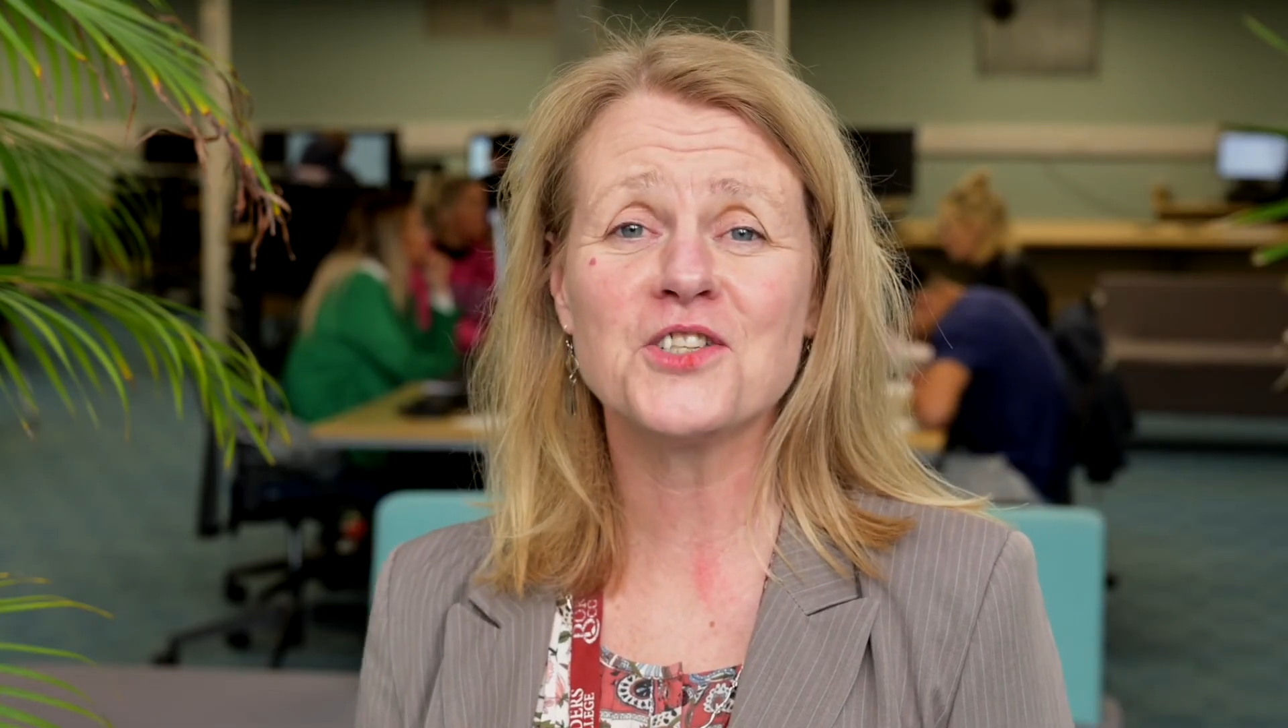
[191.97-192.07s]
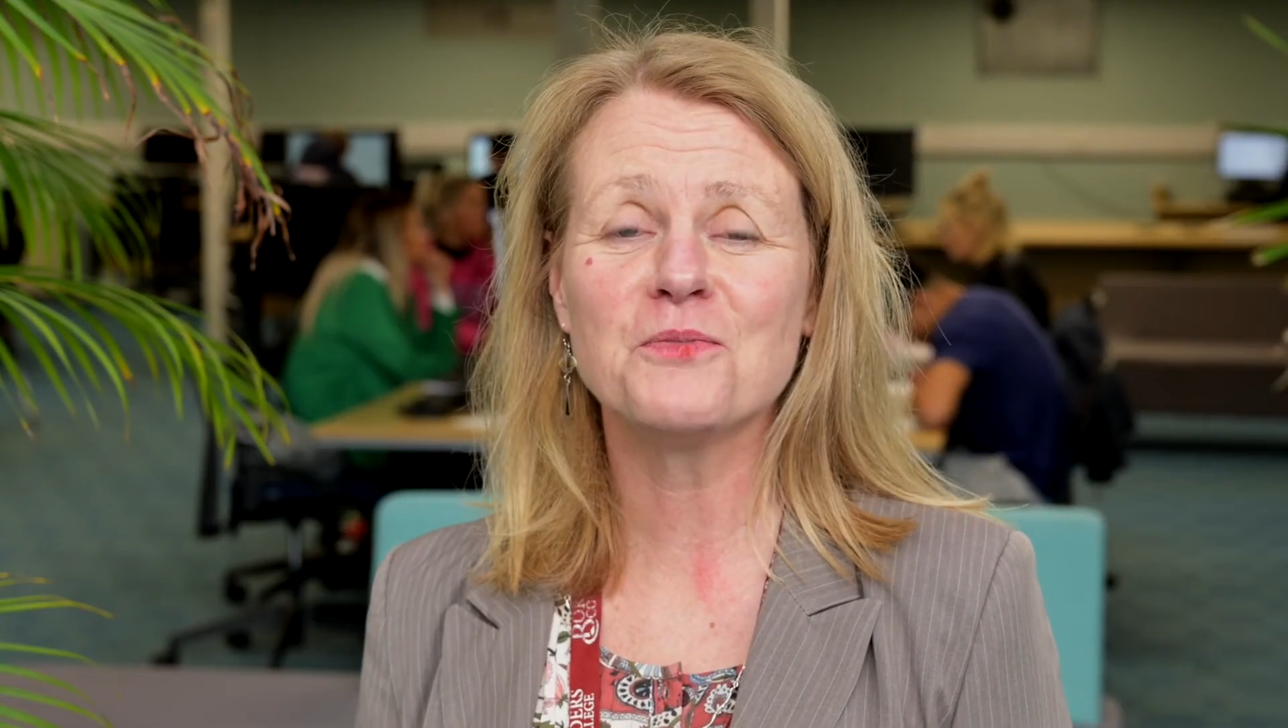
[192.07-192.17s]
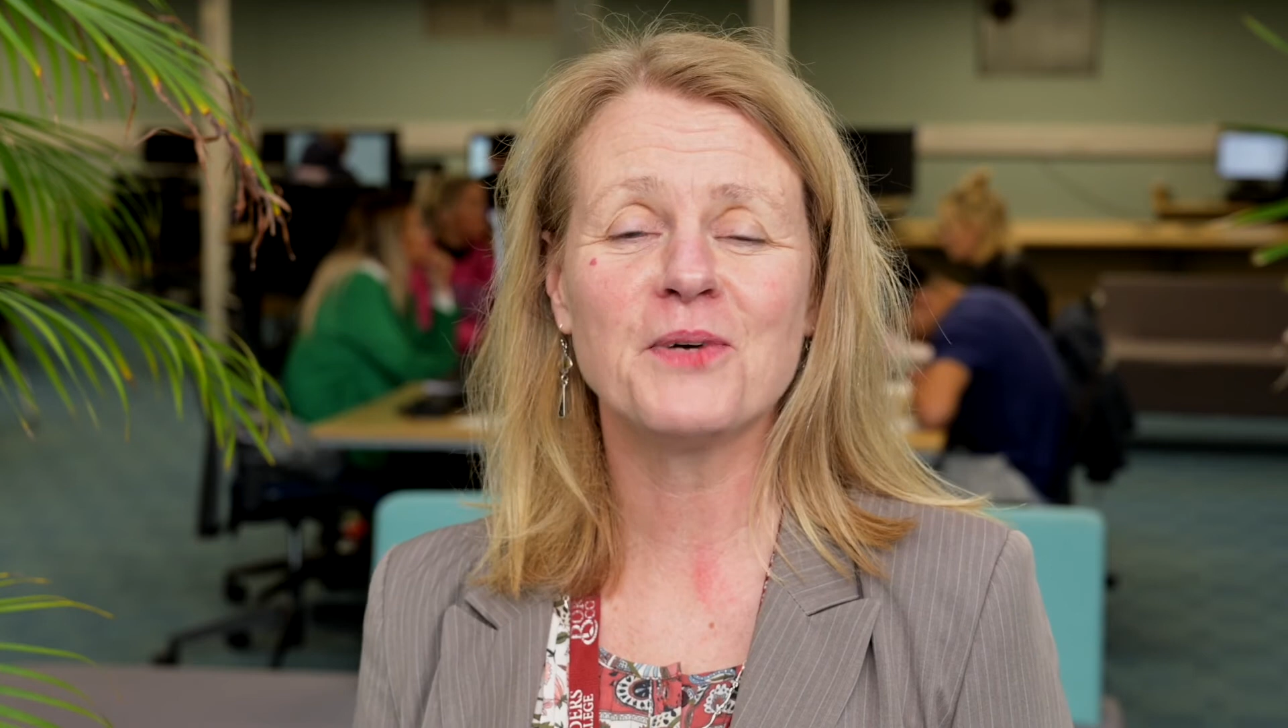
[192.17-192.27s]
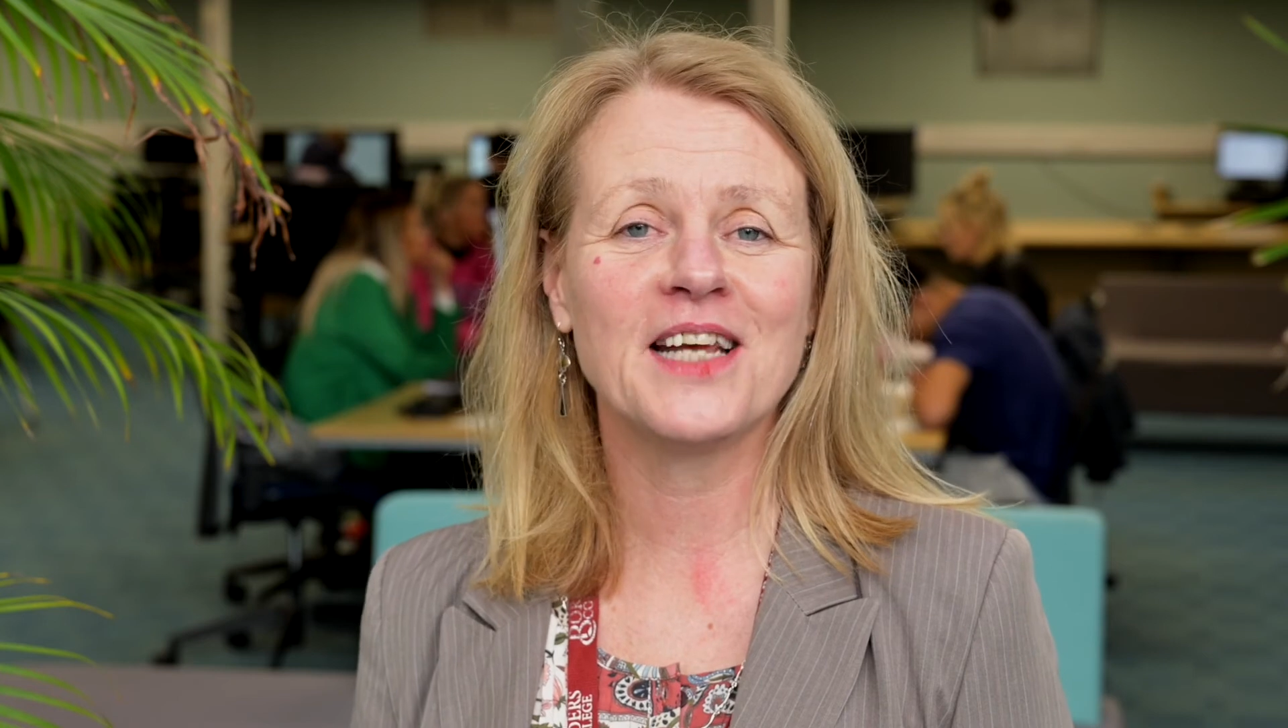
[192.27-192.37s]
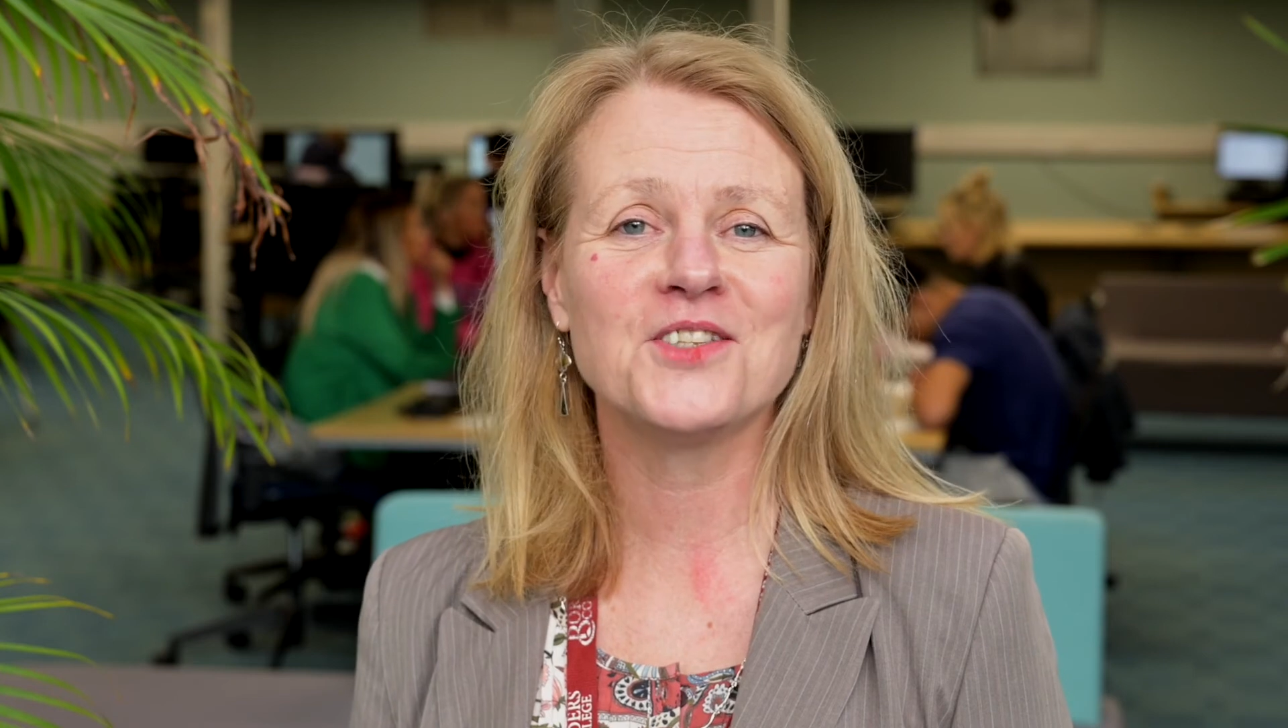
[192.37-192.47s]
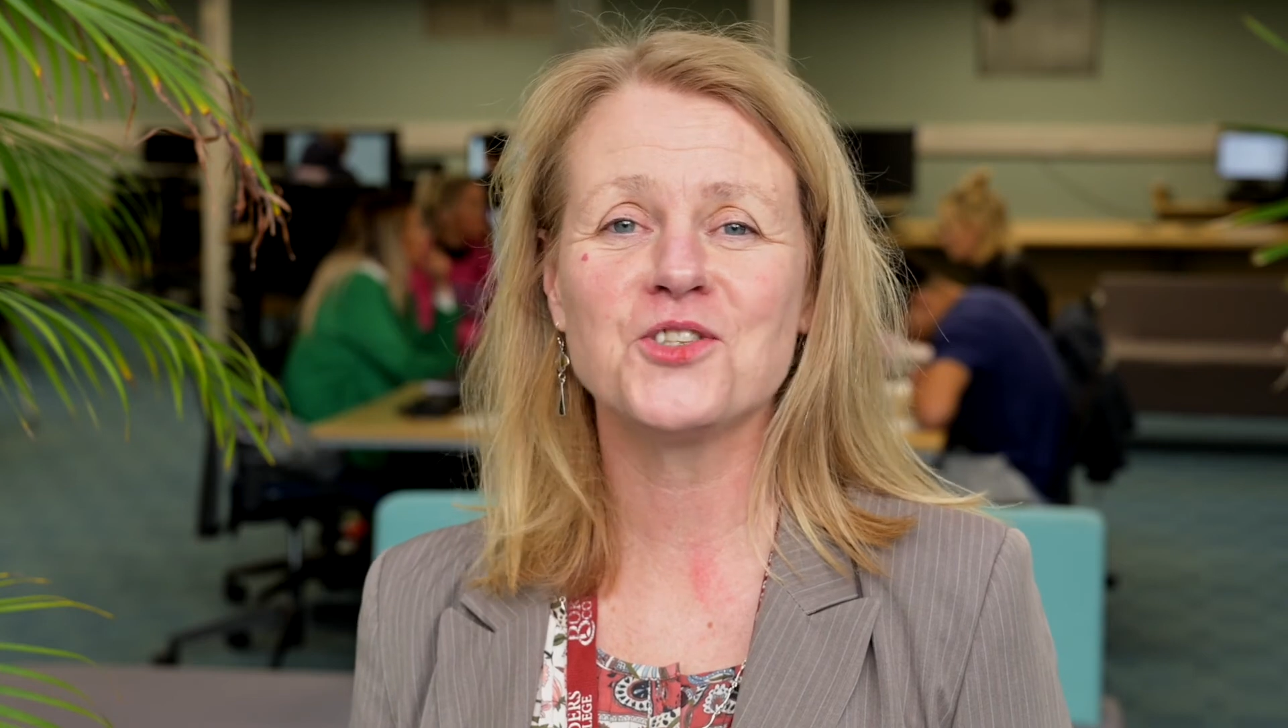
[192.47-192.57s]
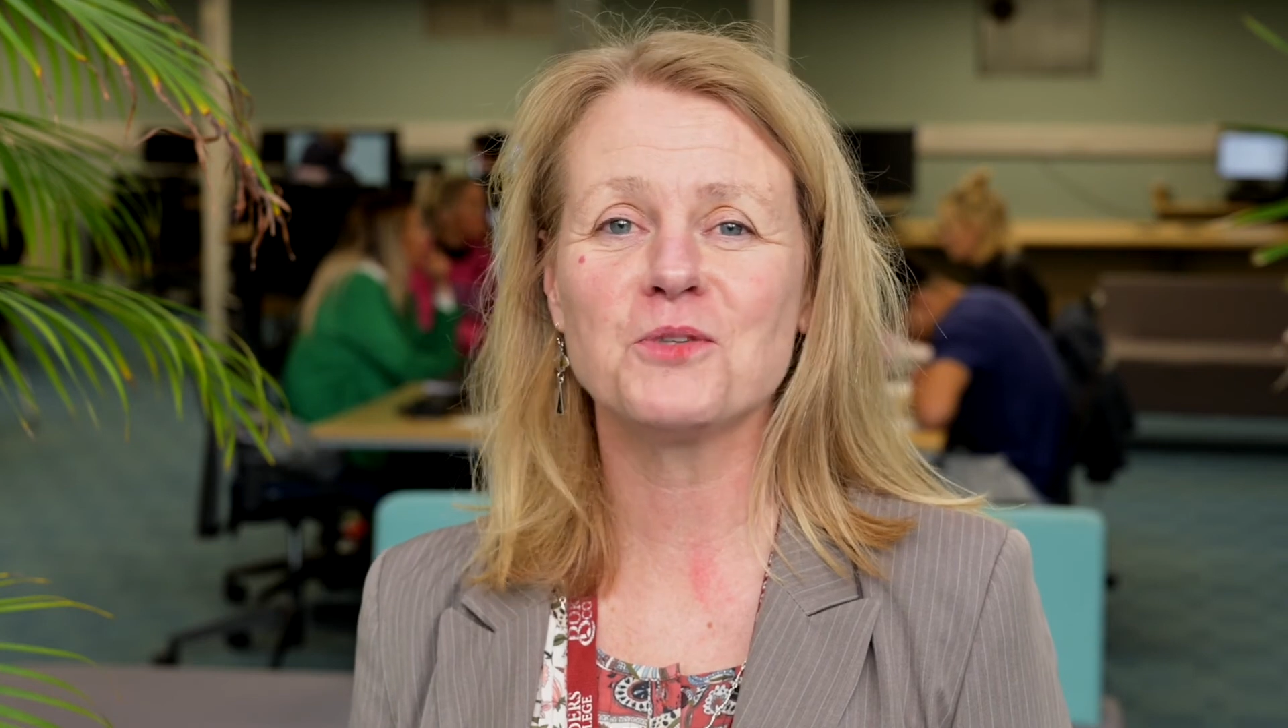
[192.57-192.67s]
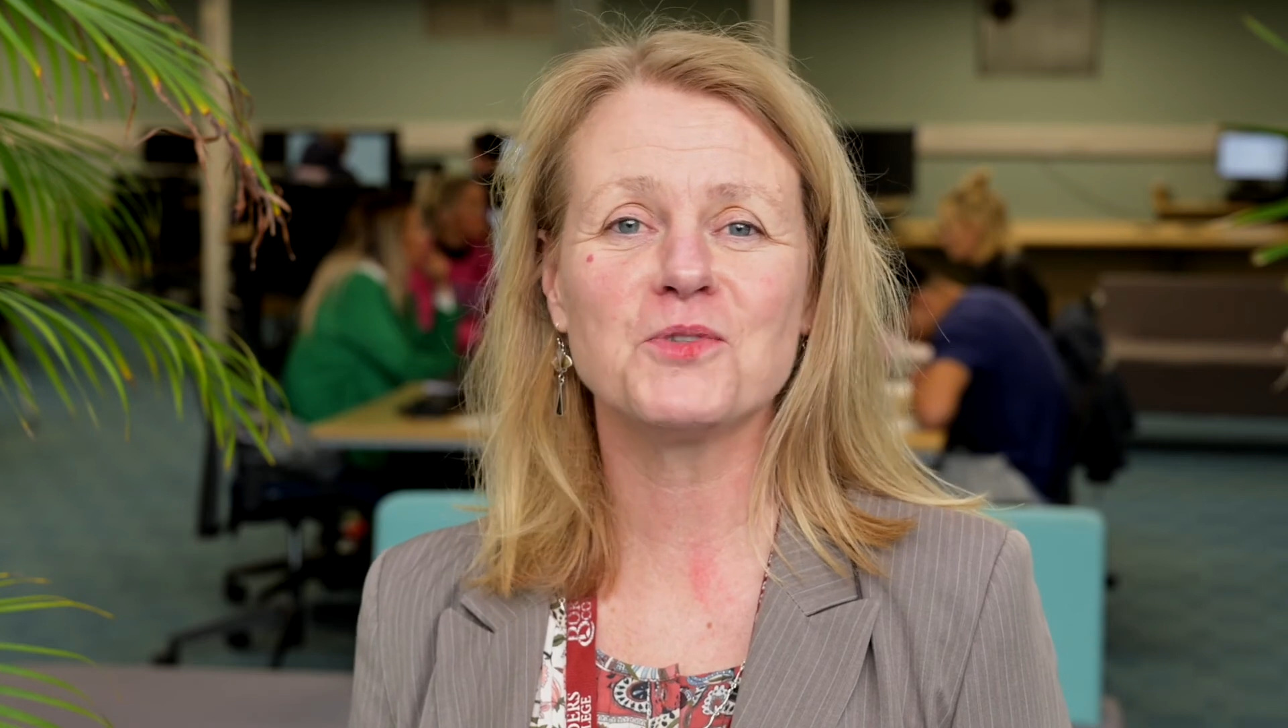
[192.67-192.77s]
apprenticeships